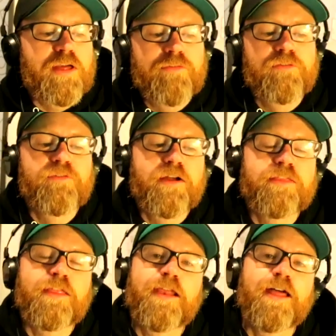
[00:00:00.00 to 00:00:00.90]
having
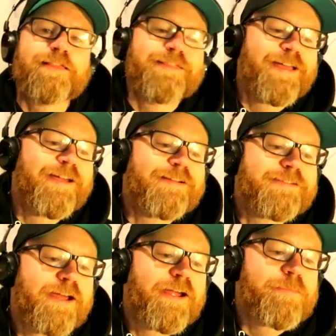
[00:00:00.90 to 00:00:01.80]
found the net 9
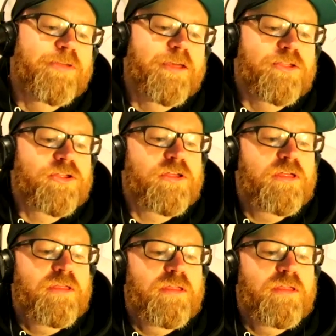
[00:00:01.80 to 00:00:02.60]
times each.